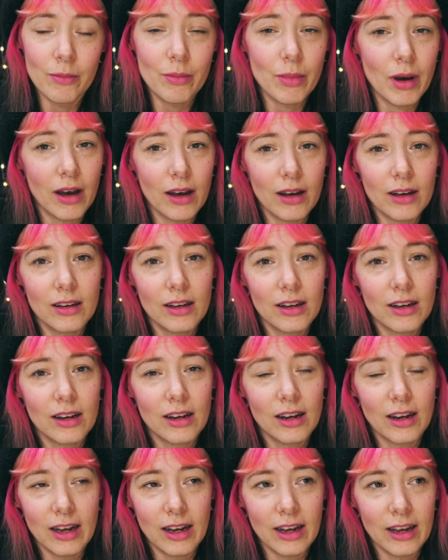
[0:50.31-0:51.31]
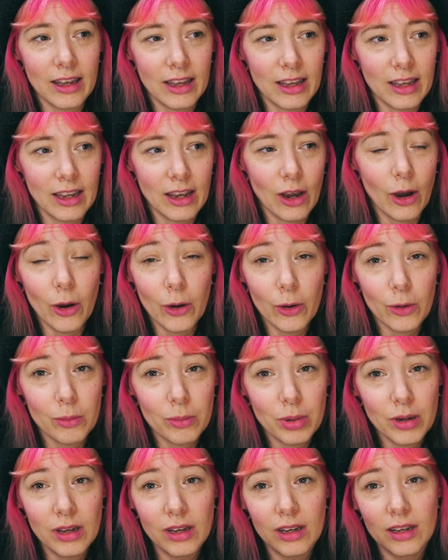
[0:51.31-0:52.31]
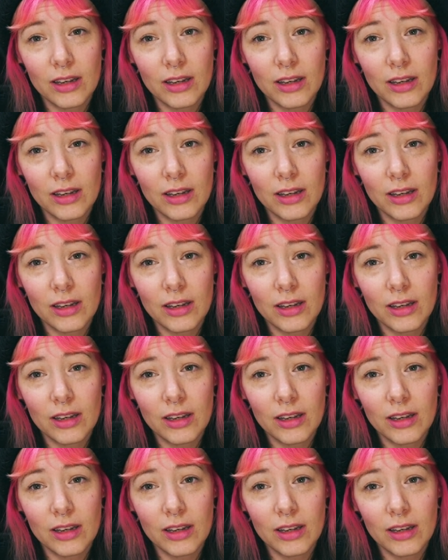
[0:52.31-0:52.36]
but I hope